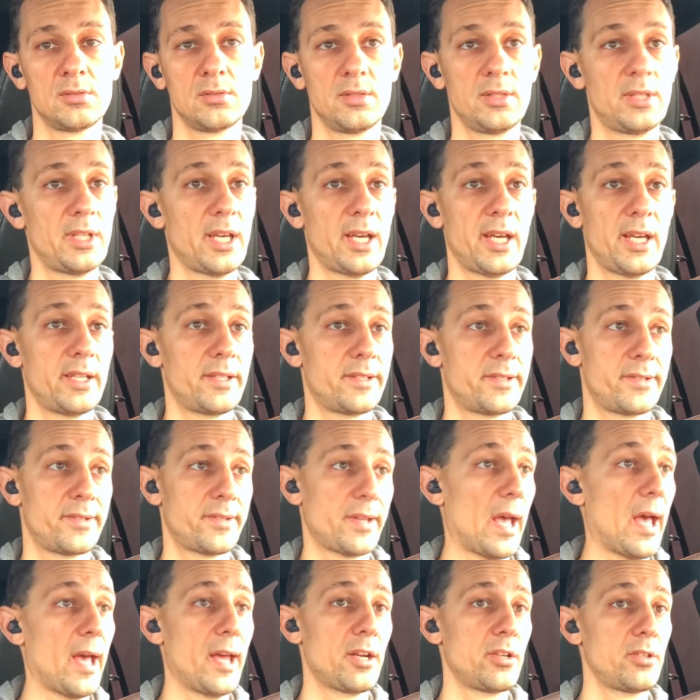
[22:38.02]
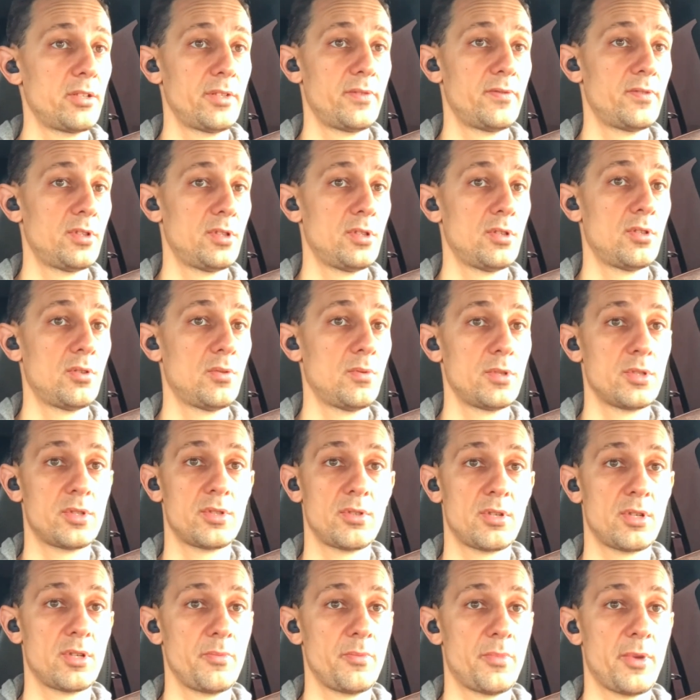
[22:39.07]
that I don't even know what
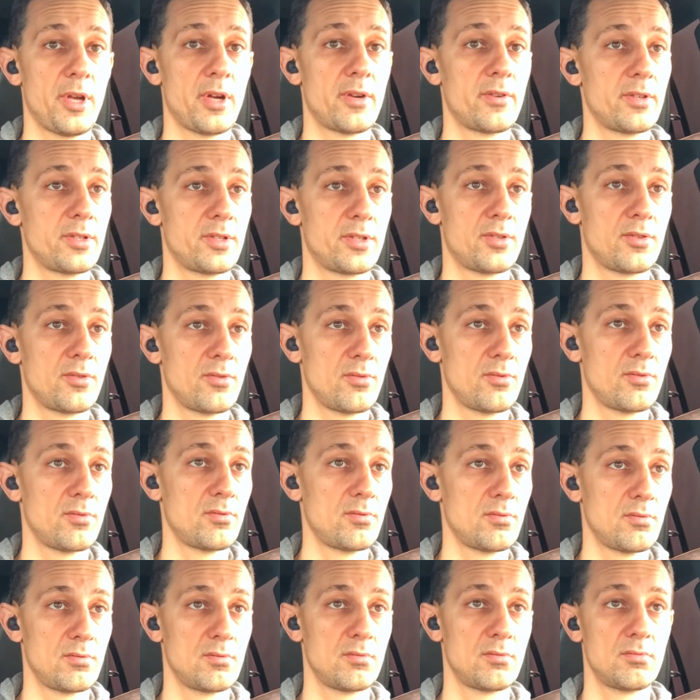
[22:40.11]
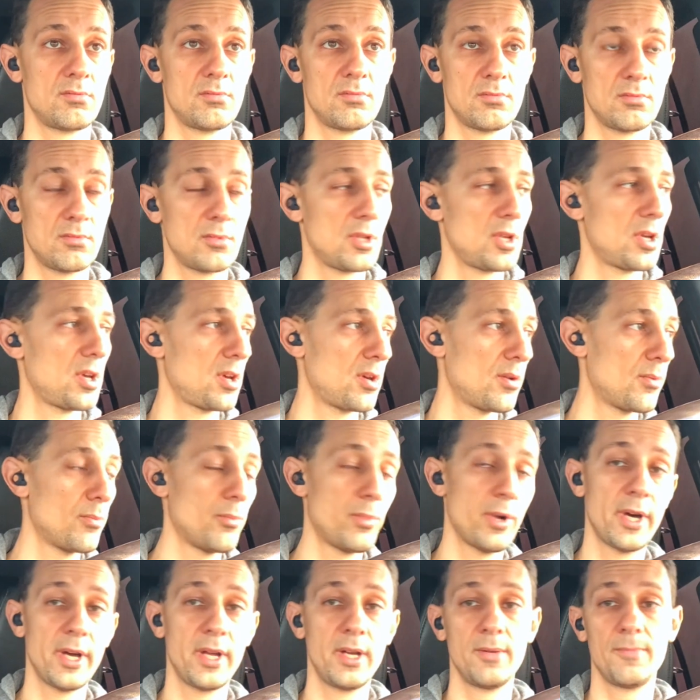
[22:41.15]
to compare it to.
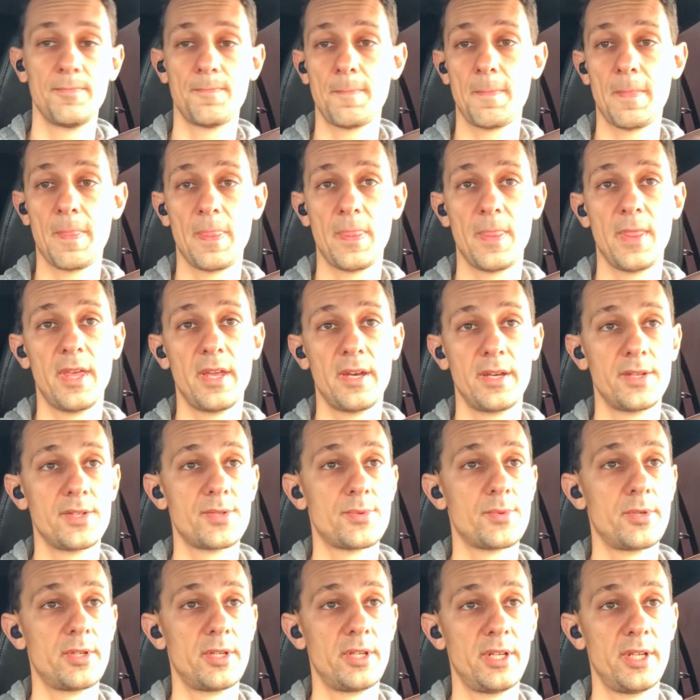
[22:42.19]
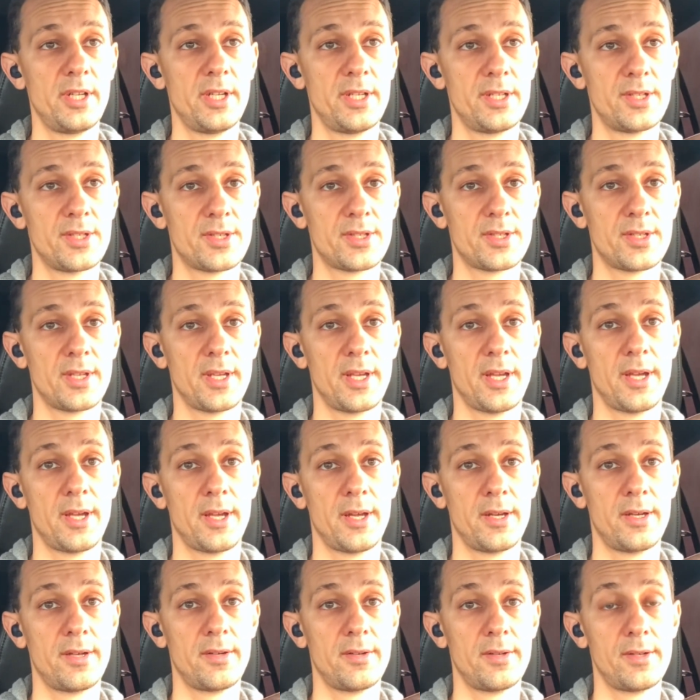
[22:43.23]
But it is what it is,
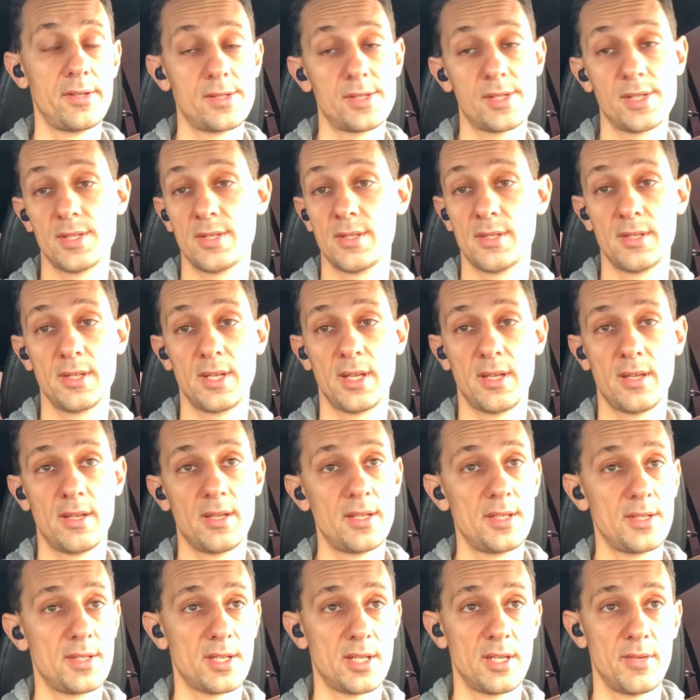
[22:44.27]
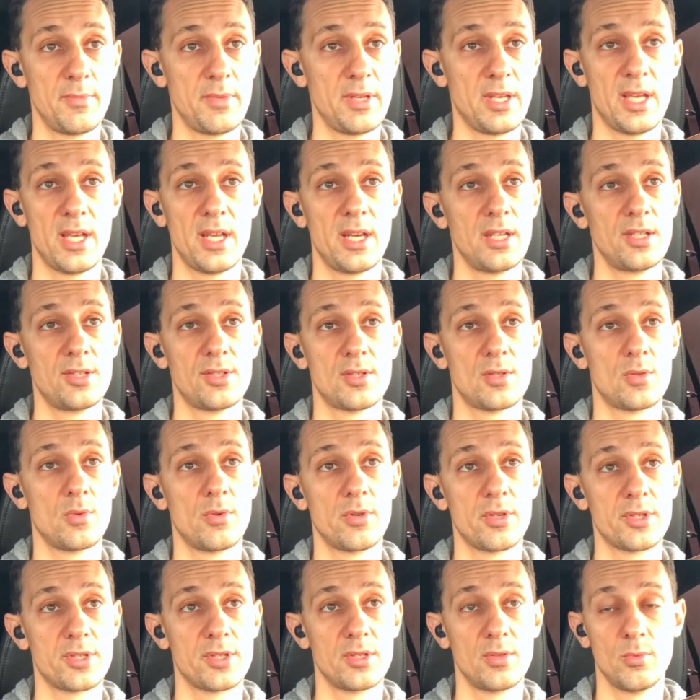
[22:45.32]
and it's gonna be getting just
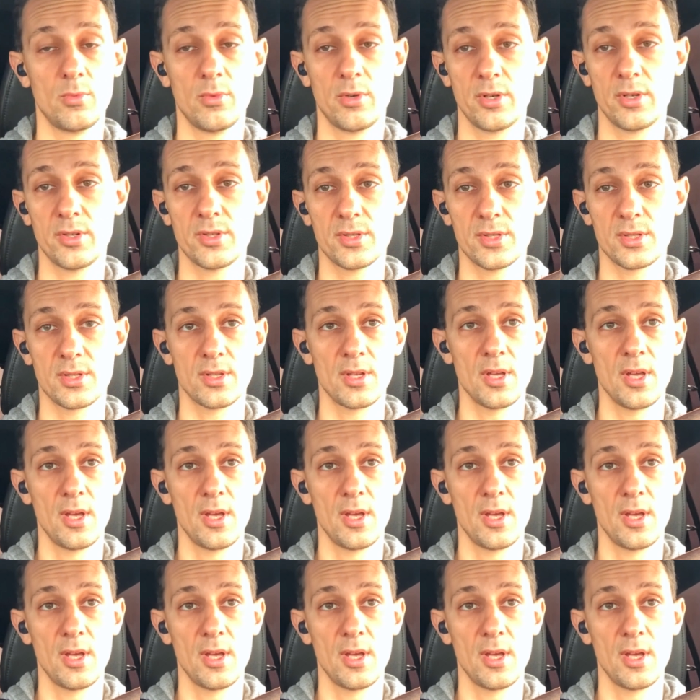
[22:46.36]
worse and worse.